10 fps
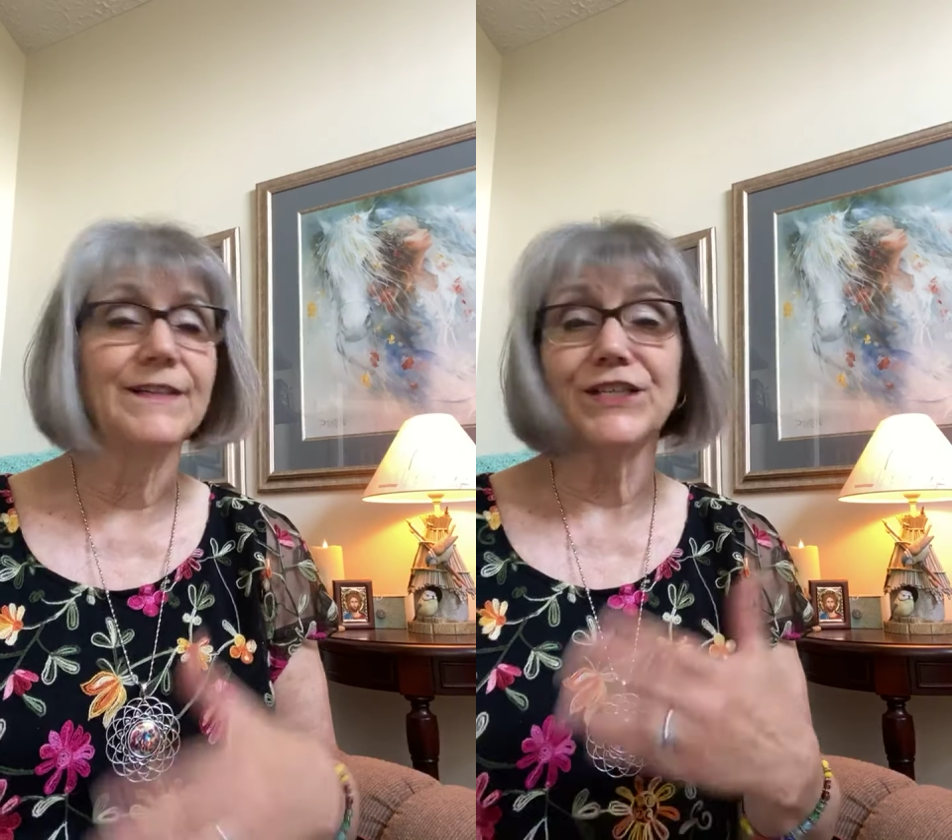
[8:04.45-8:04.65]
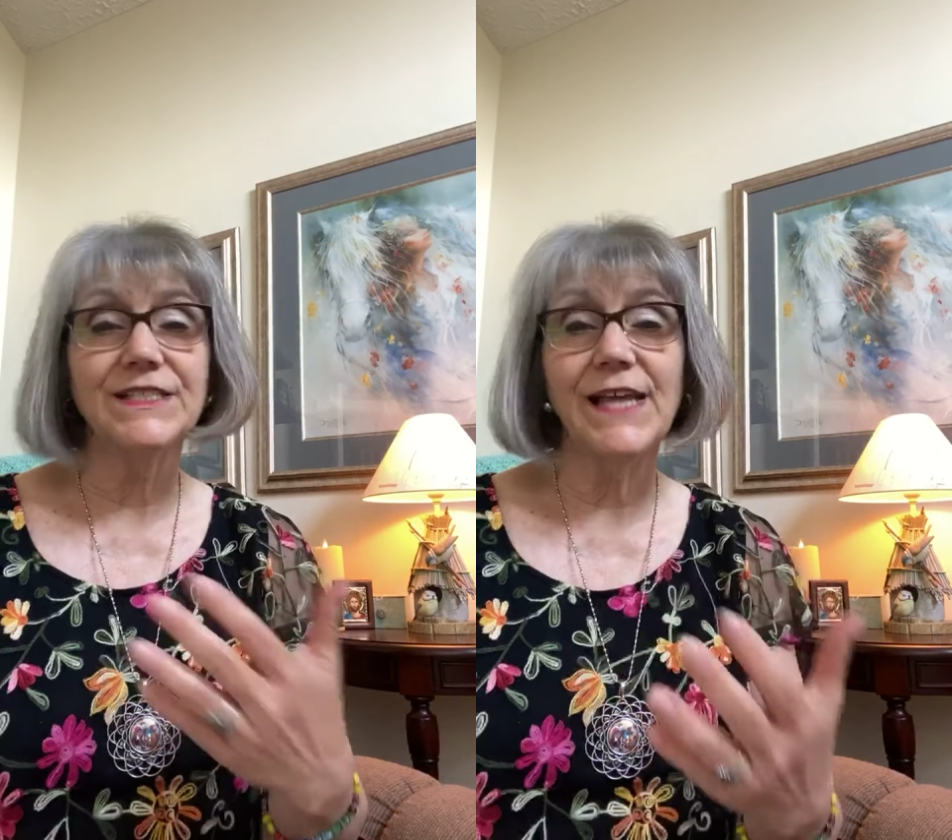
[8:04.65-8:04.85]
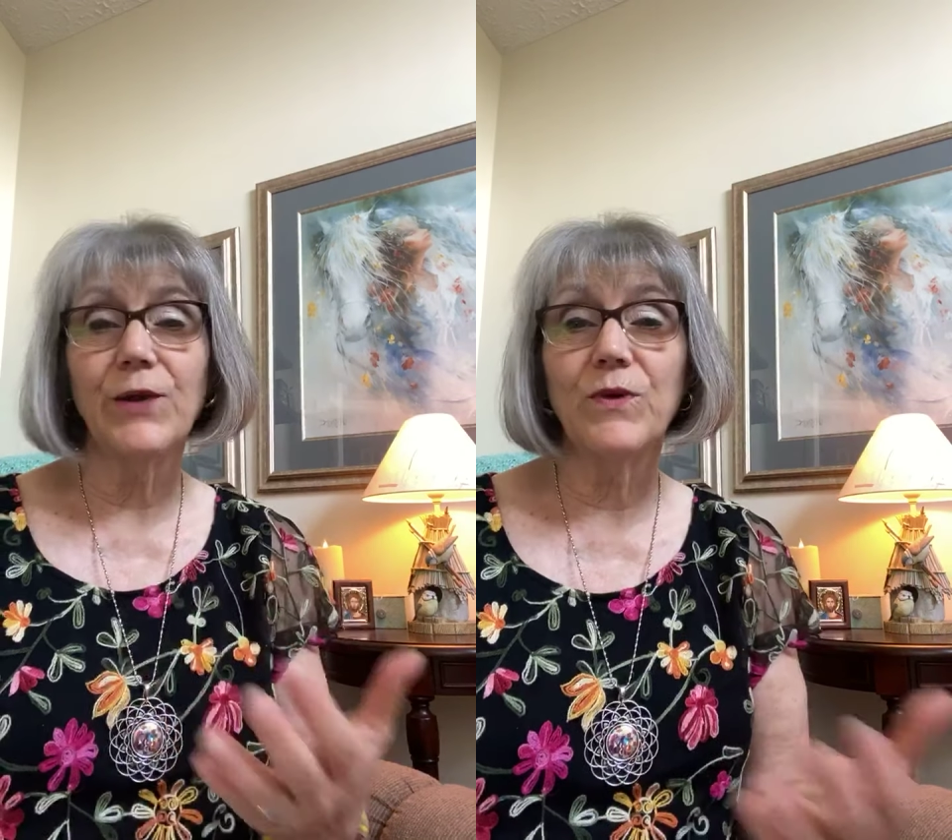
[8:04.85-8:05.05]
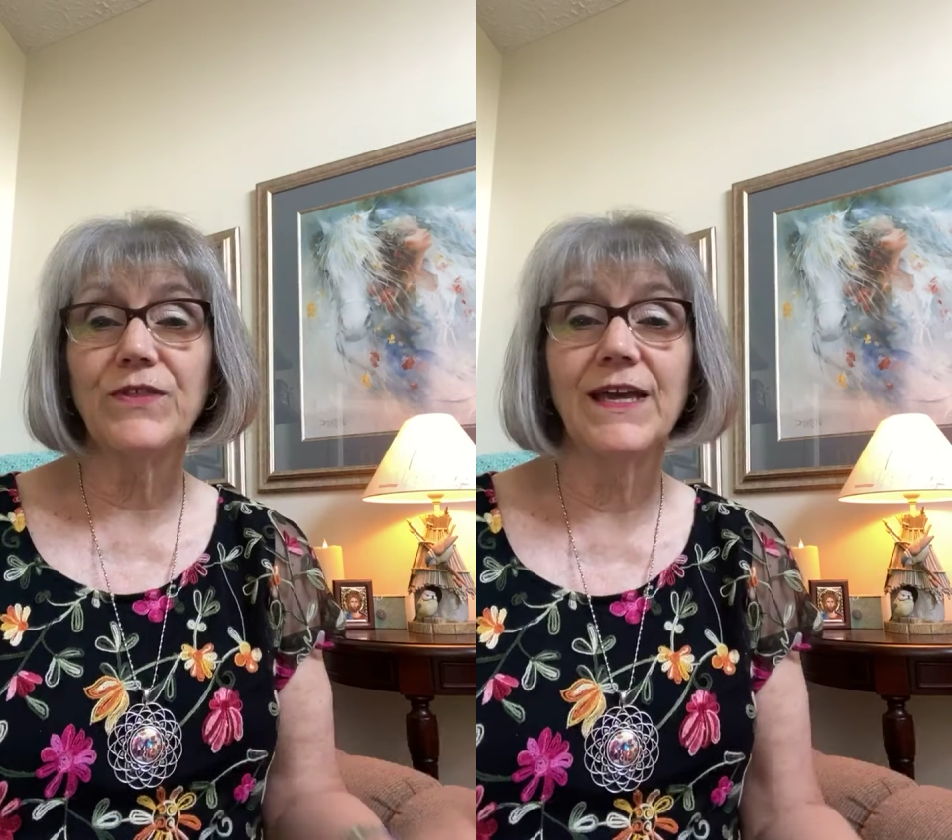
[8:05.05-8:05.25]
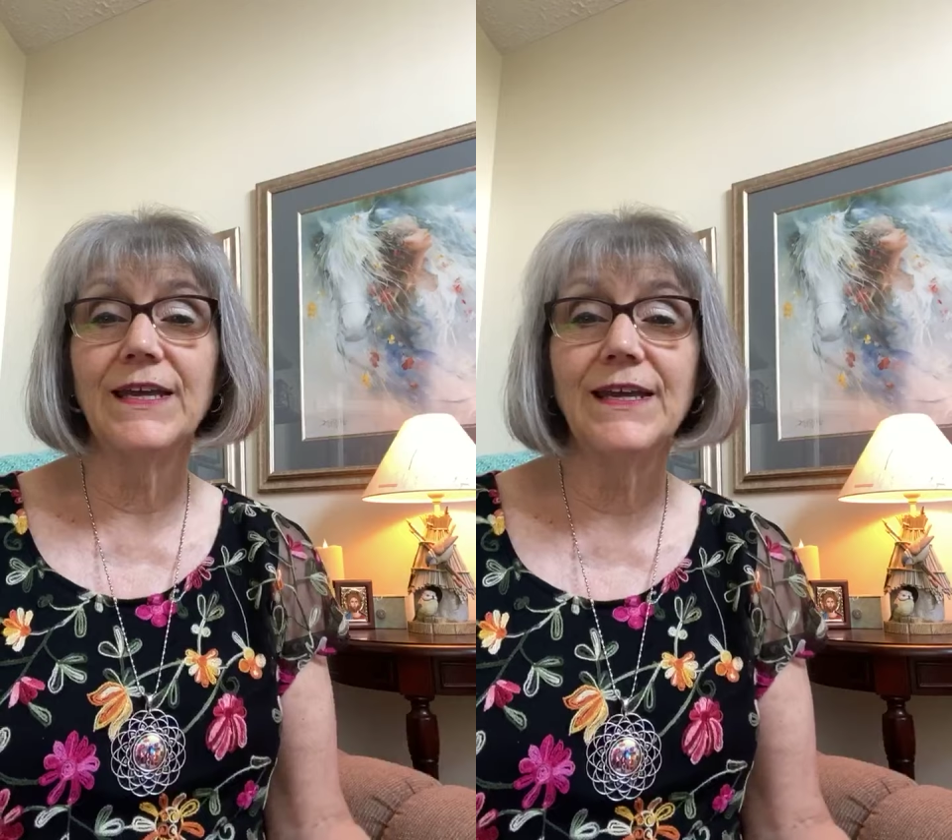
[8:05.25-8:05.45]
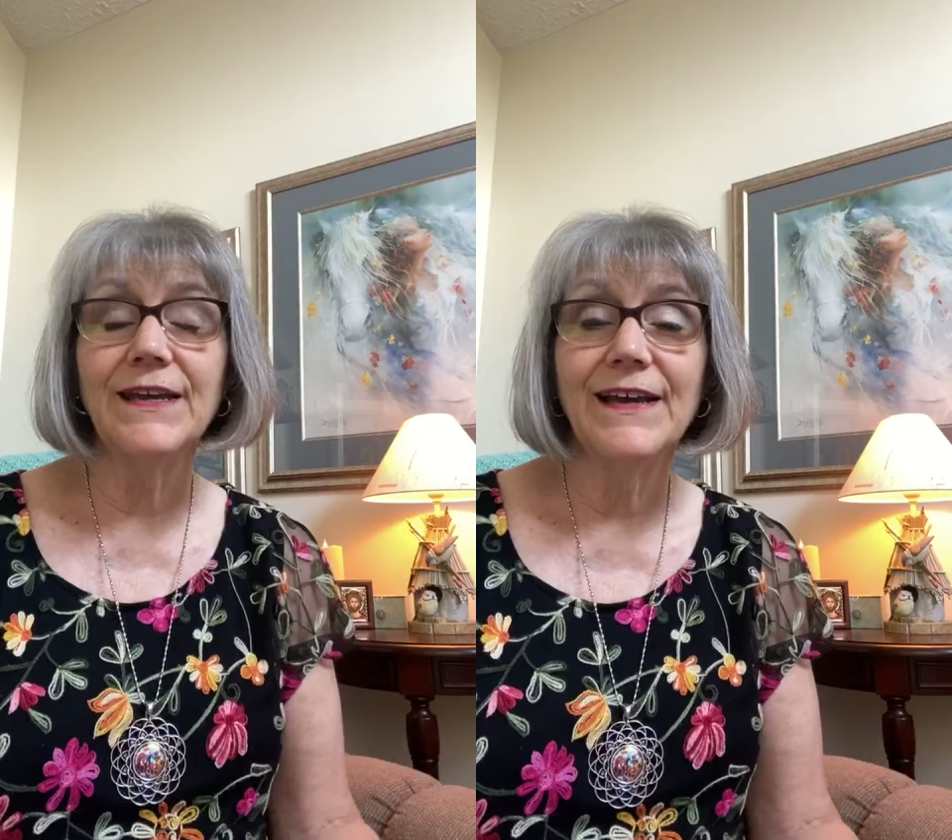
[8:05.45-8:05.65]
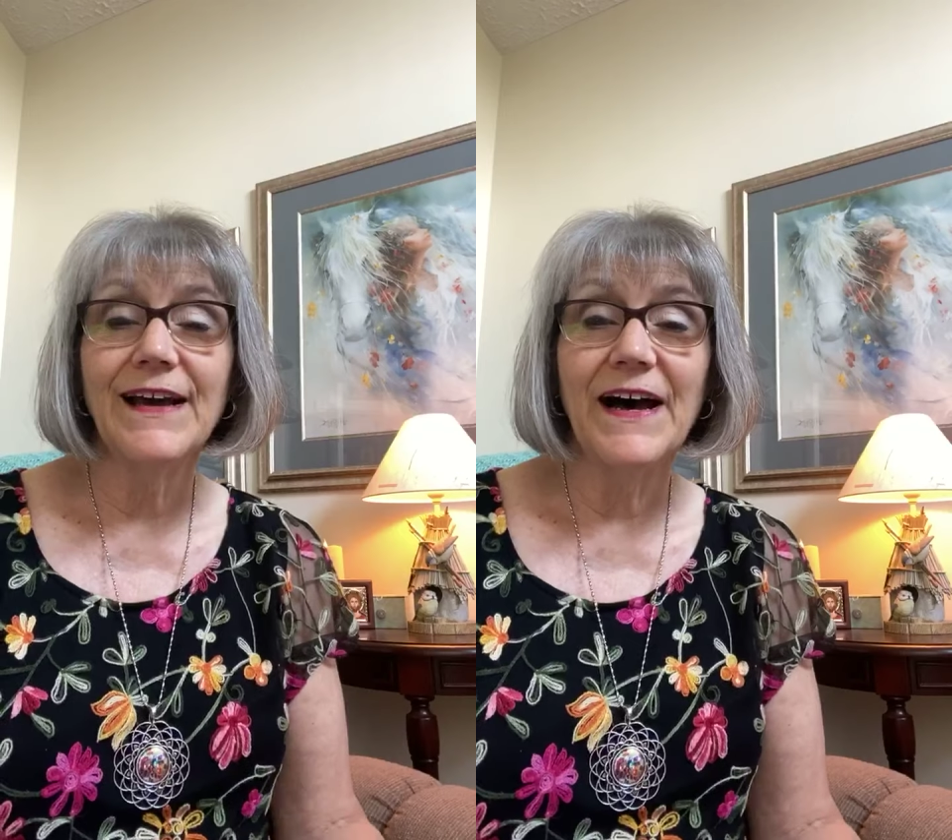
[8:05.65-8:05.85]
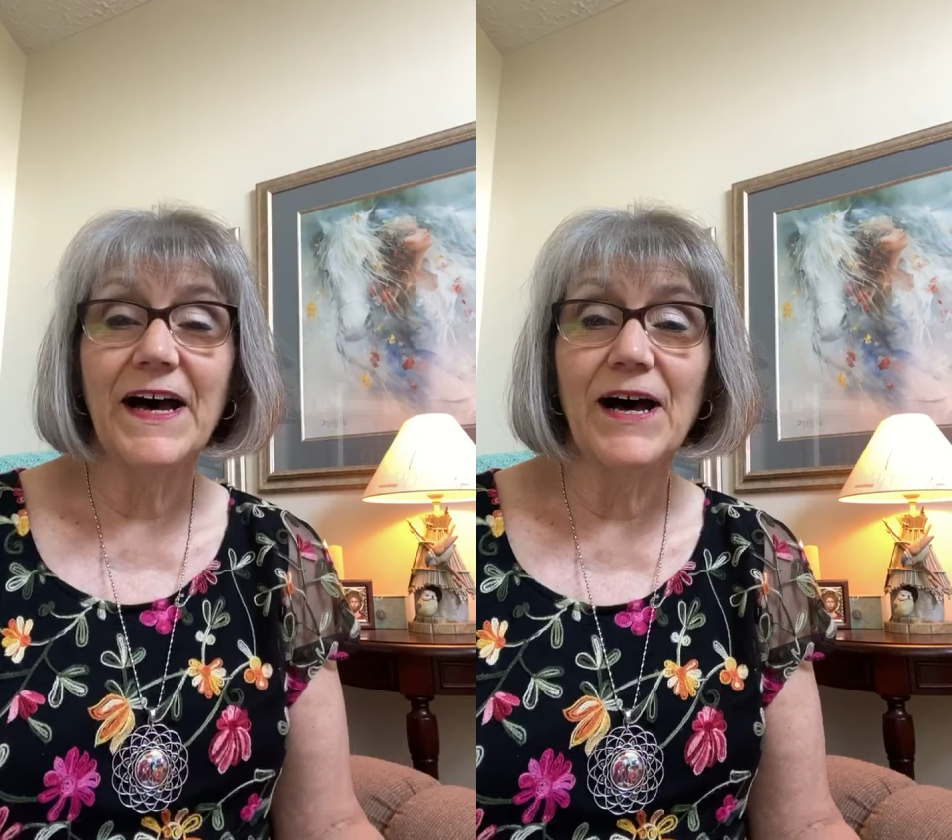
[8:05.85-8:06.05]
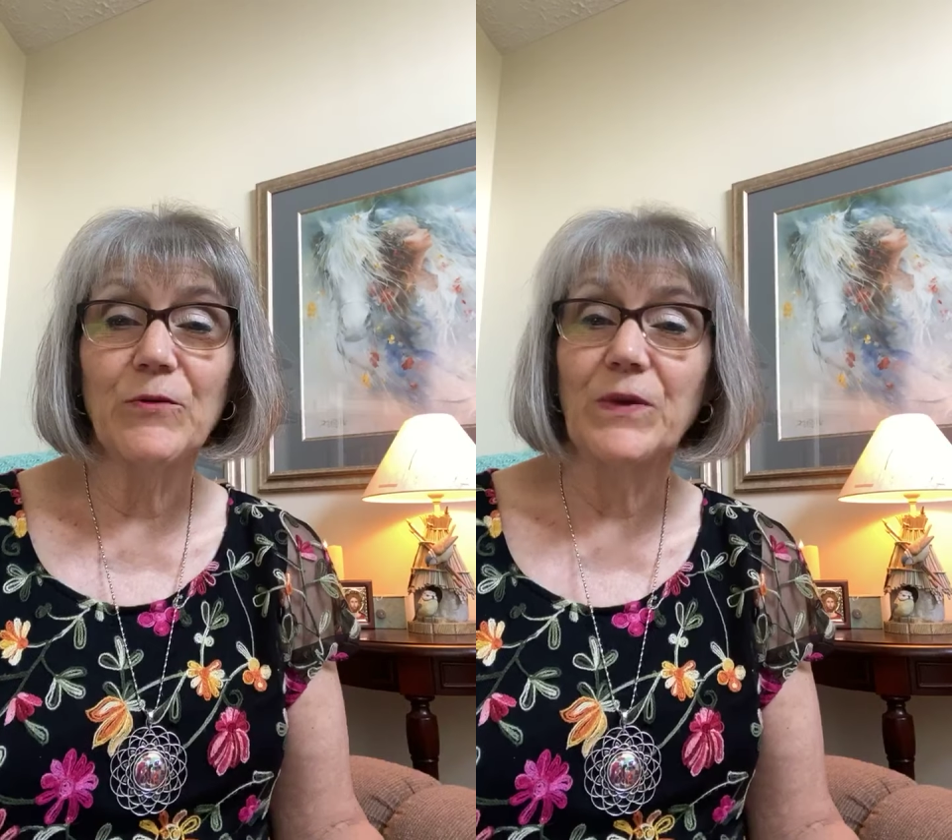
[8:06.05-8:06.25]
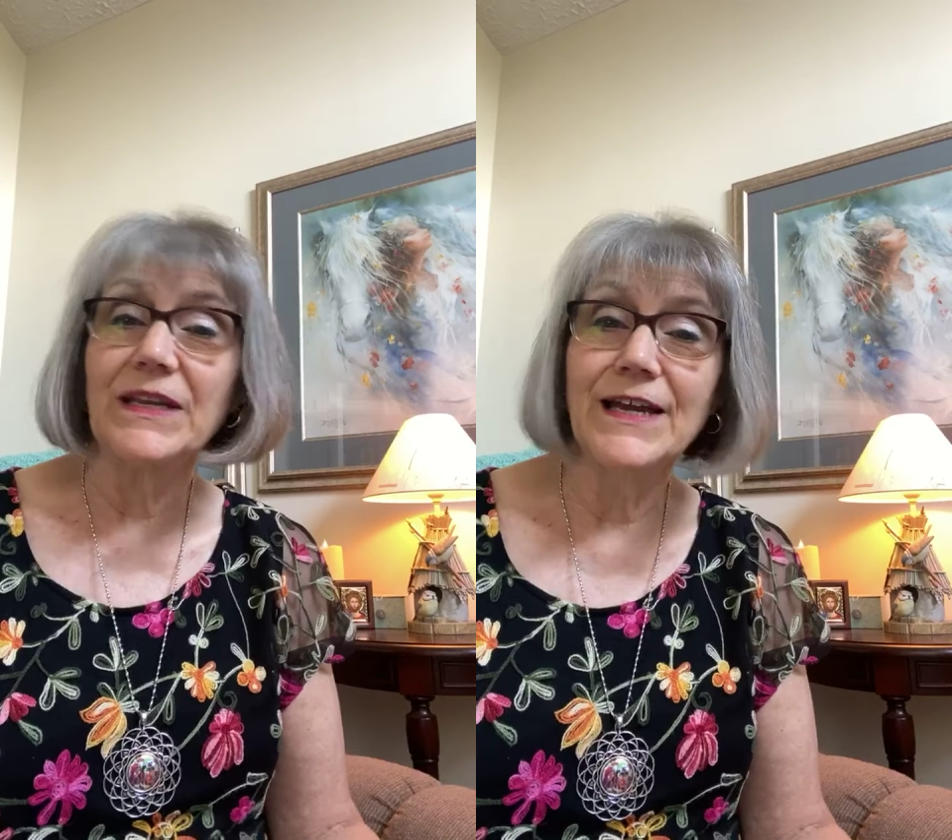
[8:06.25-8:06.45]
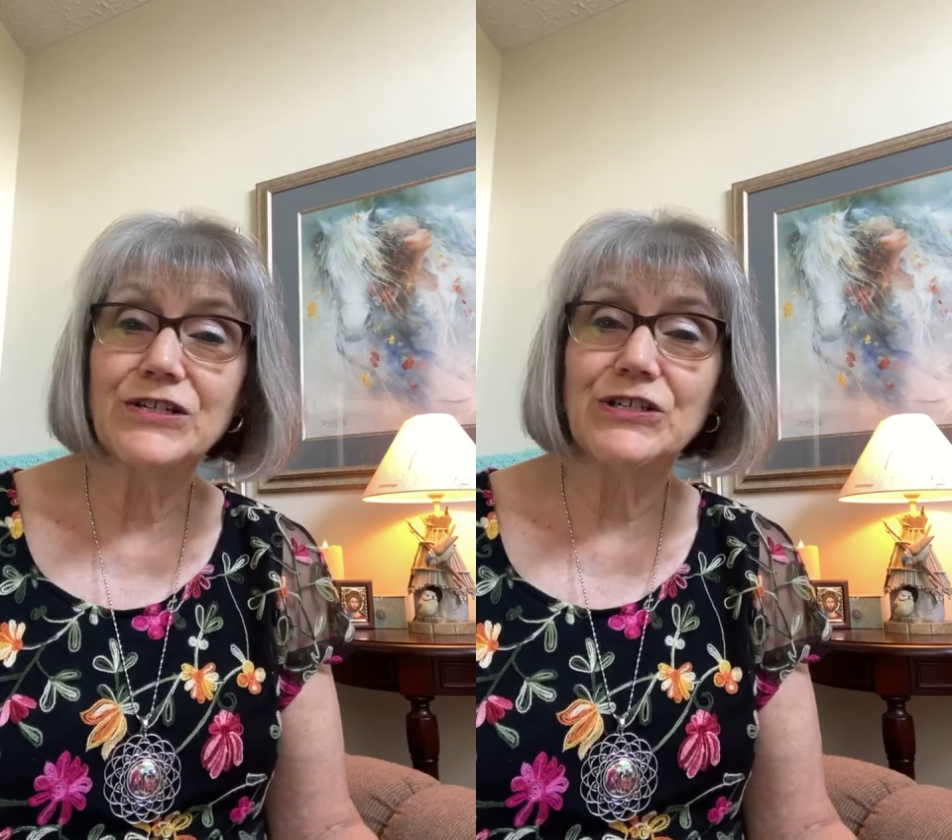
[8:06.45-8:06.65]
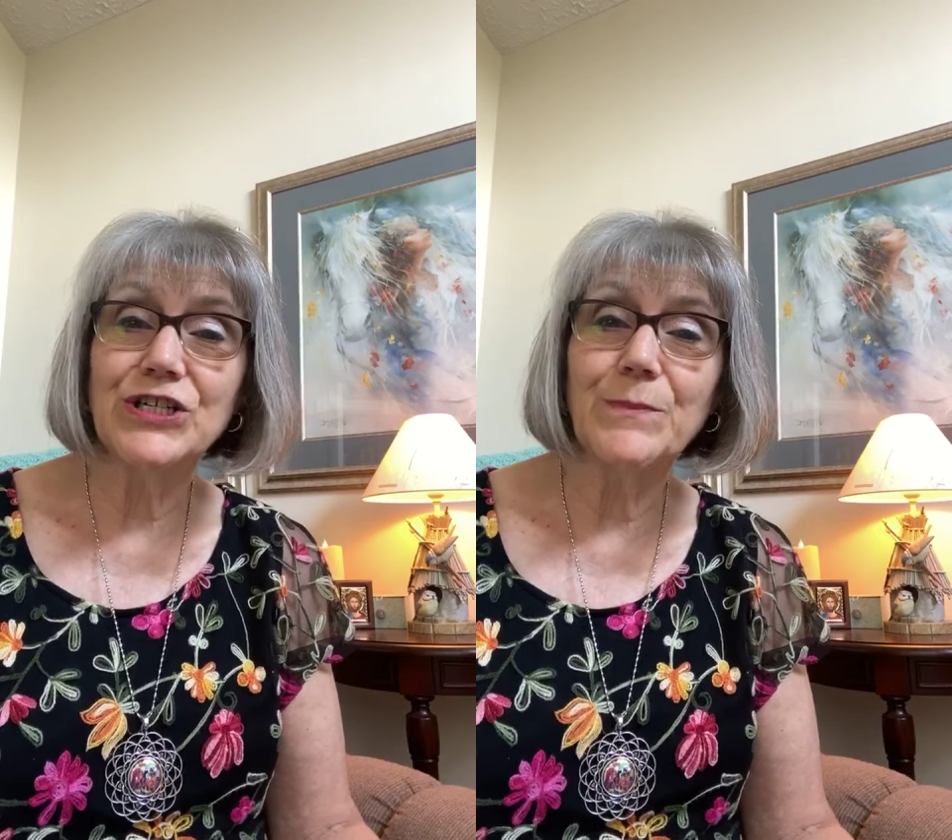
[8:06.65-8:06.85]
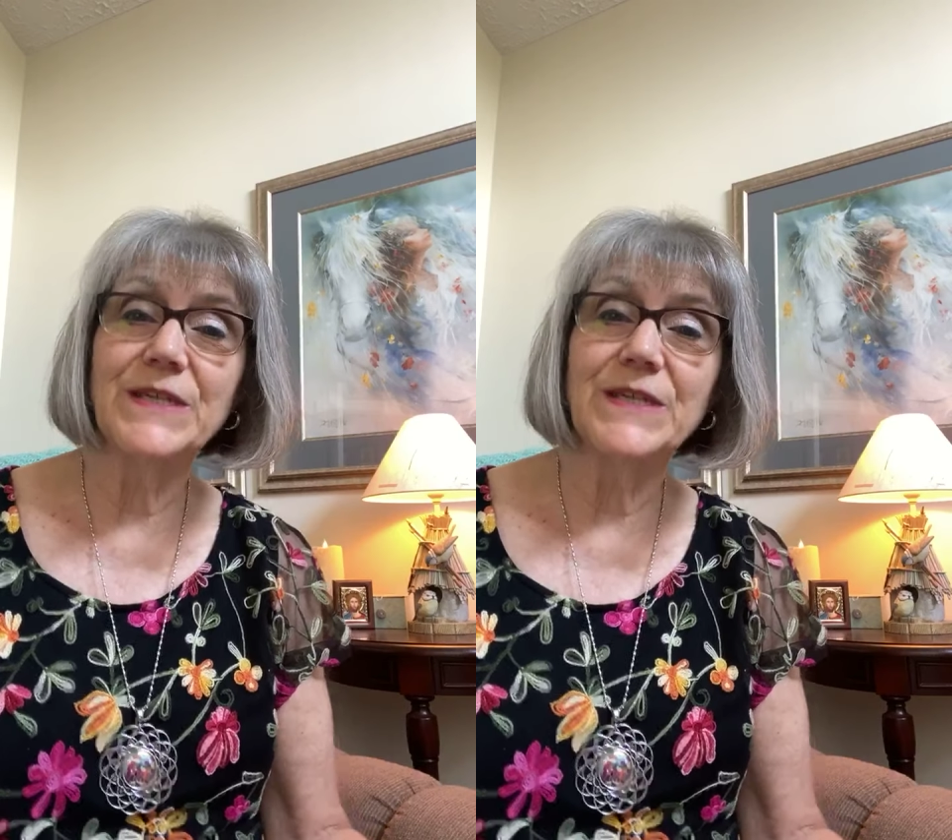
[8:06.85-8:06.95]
Just like with any relationship,